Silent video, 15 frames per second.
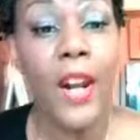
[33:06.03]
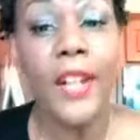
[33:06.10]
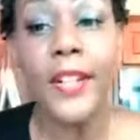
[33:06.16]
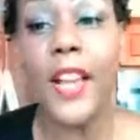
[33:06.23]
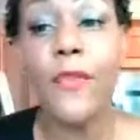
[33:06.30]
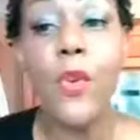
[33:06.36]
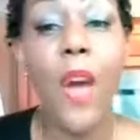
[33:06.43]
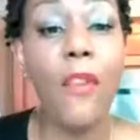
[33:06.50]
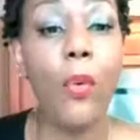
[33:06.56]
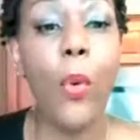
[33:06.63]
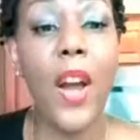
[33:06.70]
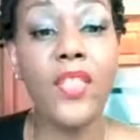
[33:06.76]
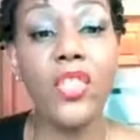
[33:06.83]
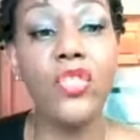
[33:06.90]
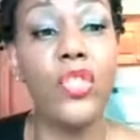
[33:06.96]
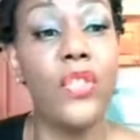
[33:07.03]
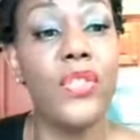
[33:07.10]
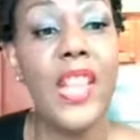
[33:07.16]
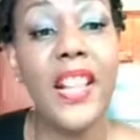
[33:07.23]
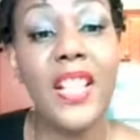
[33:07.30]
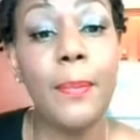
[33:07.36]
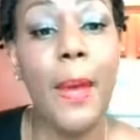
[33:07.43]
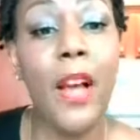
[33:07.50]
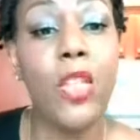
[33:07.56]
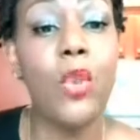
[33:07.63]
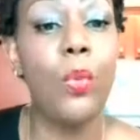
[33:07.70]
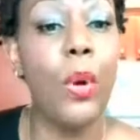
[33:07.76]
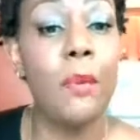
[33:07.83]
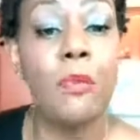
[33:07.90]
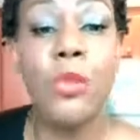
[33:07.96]
If you have questions you're thinking about and you
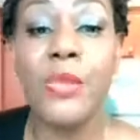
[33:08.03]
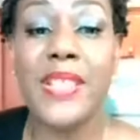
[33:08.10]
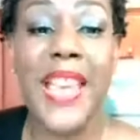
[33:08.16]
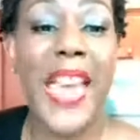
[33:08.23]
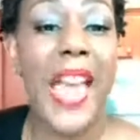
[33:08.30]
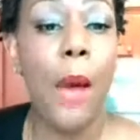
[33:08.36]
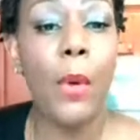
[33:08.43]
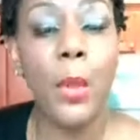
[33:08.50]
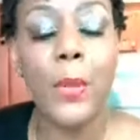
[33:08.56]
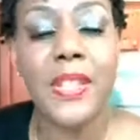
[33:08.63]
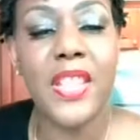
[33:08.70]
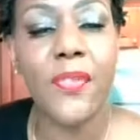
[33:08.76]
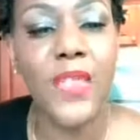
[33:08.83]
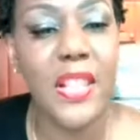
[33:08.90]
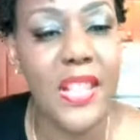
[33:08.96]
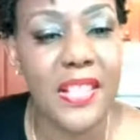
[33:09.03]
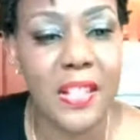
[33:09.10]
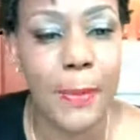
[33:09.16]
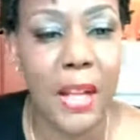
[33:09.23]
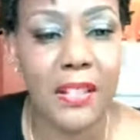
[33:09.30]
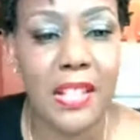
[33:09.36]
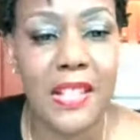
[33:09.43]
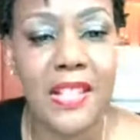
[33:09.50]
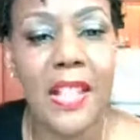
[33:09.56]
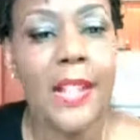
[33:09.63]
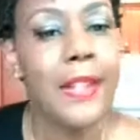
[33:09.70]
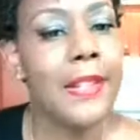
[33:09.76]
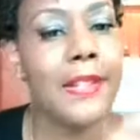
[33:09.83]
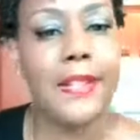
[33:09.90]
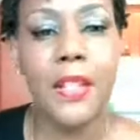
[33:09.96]
want to say, hey, I wonder what Tiffany thinks about this,
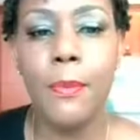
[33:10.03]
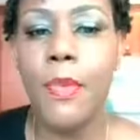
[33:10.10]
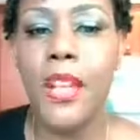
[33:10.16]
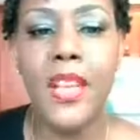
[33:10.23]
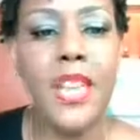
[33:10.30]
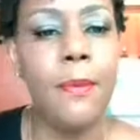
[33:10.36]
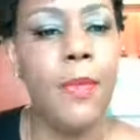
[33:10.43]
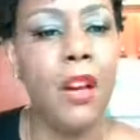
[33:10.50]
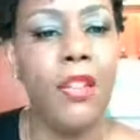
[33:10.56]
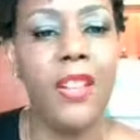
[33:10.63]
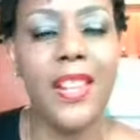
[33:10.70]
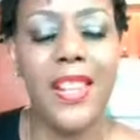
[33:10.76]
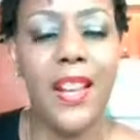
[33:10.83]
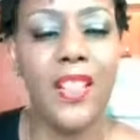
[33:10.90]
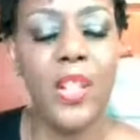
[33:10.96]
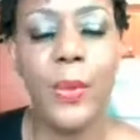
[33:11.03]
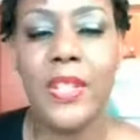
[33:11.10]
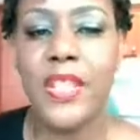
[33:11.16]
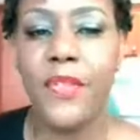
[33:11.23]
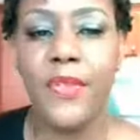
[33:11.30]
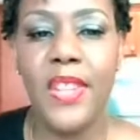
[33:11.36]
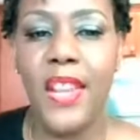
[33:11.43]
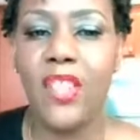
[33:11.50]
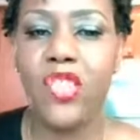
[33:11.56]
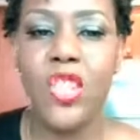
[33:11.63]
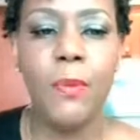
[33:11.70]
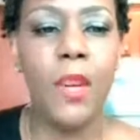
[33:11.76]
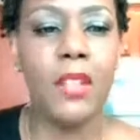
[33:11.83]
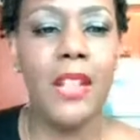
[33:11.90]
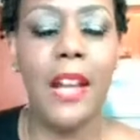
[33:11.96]
send me an email,
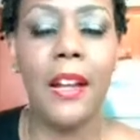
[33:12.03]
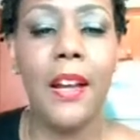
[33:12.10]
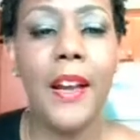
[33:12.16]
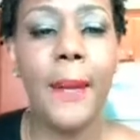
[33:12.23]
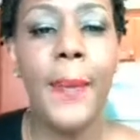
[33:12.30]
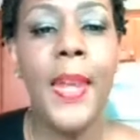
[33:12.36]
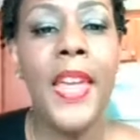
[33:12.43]
cookinghealthywithtiffany@gmail.com.